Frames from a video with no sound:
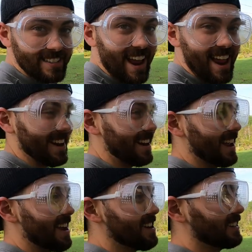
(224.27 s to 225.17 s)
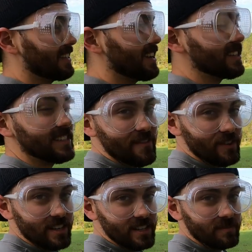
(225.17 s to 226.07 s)
withstand
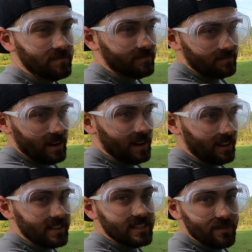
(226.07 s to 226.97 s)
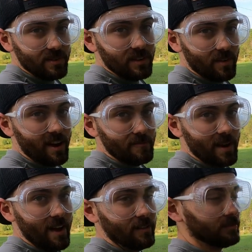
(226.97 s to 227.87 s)
70, about like a 75
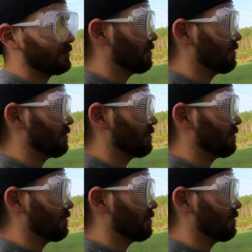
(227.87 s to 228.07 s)
pound